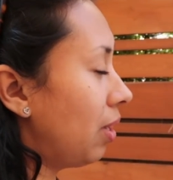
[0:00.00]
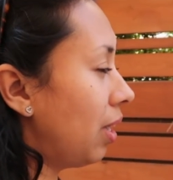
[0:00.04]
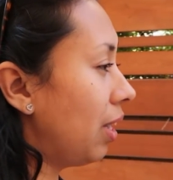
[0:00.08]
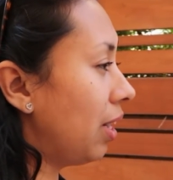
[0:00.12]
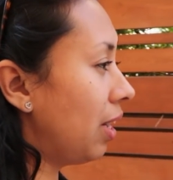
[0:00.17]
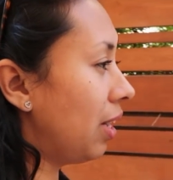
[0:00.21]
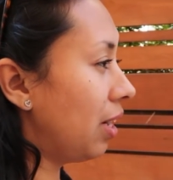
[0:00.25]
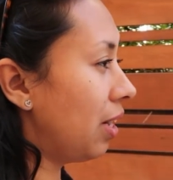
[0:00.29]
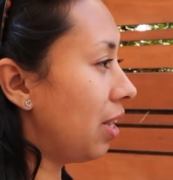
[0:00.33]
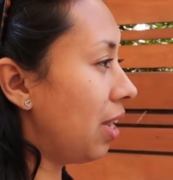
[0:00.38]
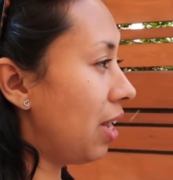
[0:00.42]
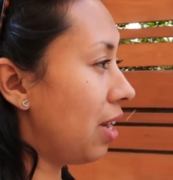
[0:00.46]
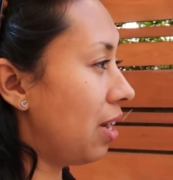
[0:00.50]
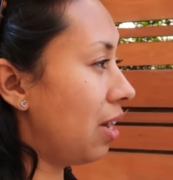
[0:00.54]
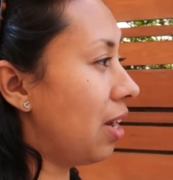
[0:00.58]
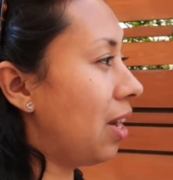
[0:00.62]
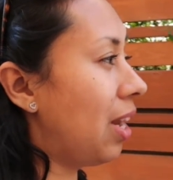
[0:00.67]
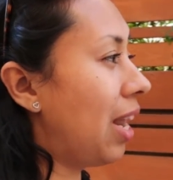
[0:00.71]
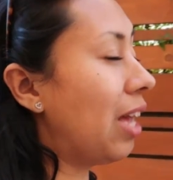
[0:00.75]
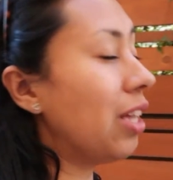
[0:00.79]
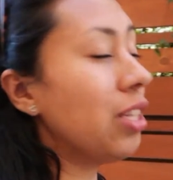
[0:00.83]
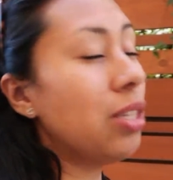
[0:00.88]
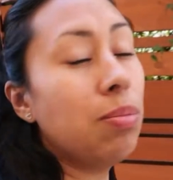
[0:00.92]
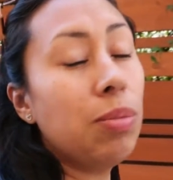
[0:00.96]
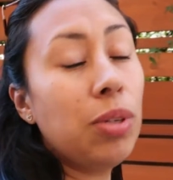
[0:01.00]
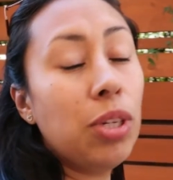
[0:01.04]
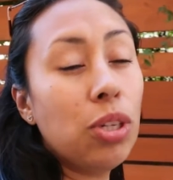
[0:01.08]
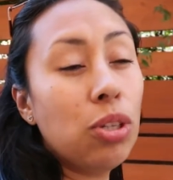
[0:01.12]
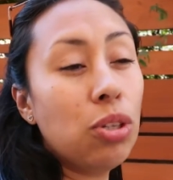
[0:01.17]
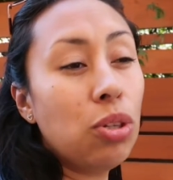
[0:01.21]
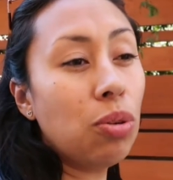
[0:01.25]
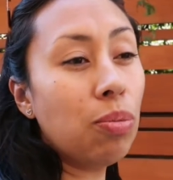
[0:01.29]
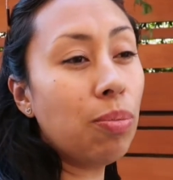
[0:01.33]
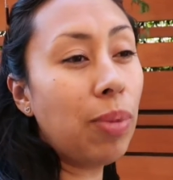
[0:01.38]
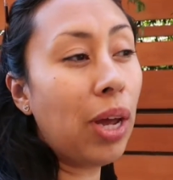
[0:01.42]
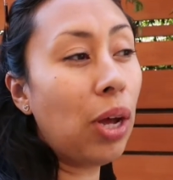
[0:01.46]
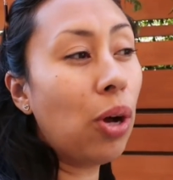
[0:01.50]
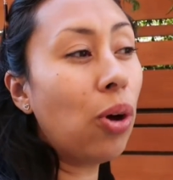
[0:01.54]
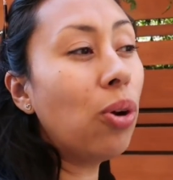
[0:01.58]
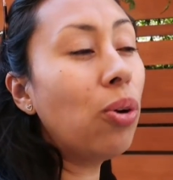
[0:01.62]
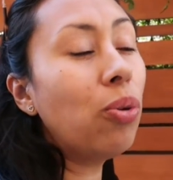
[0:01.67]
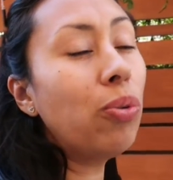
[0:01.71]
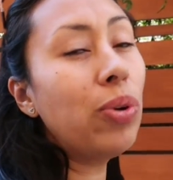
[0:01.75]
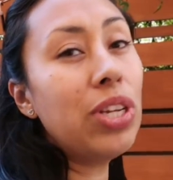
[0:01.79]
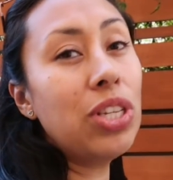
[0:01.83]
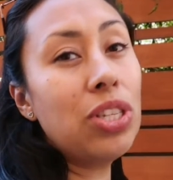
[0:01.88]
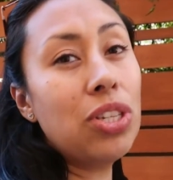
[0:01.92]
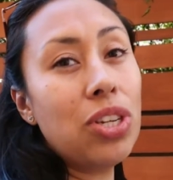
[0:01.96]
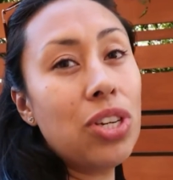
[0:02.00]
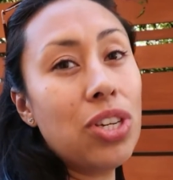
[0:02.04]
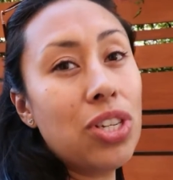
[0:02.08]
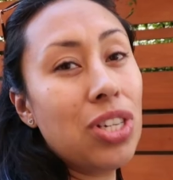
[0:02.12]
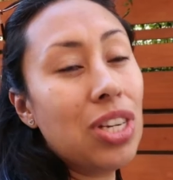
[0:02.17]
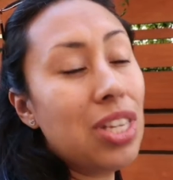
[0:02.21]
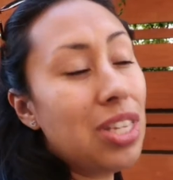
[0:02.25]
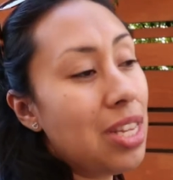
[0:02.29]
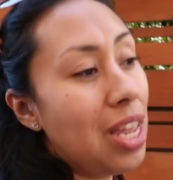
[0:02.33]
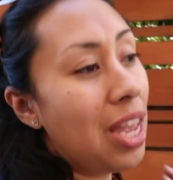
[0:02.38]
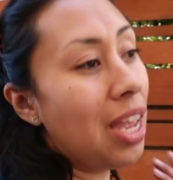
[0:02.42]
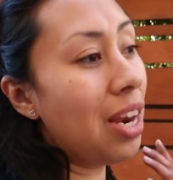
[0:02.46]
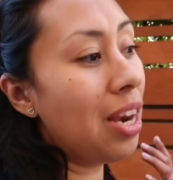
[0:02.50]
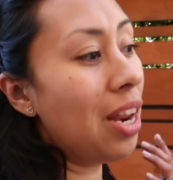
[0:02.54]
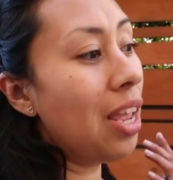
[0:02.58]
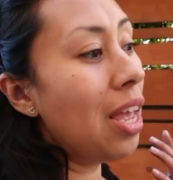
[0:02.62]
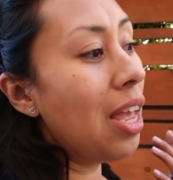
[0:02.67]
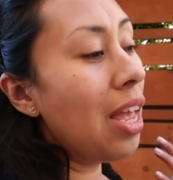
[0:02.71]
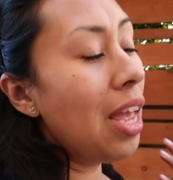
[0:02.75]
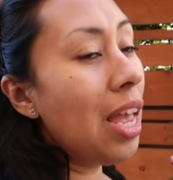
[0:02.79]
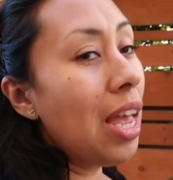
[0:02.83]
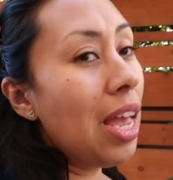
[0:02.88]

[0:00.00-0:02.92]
it, allows me to do my own research and then